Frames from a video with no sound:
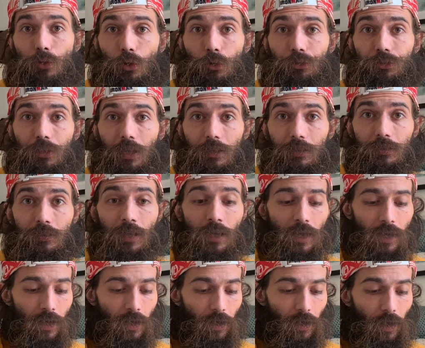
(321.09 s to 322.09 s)
process
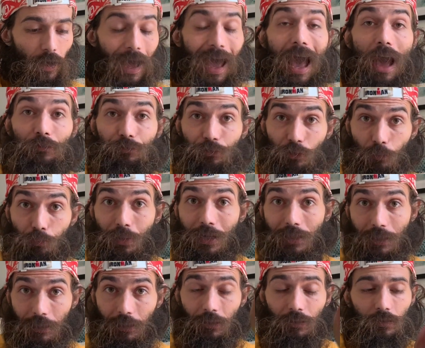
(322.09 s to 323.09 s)
after
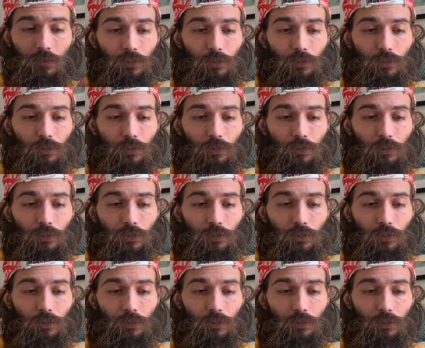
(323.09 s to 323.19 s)
picking.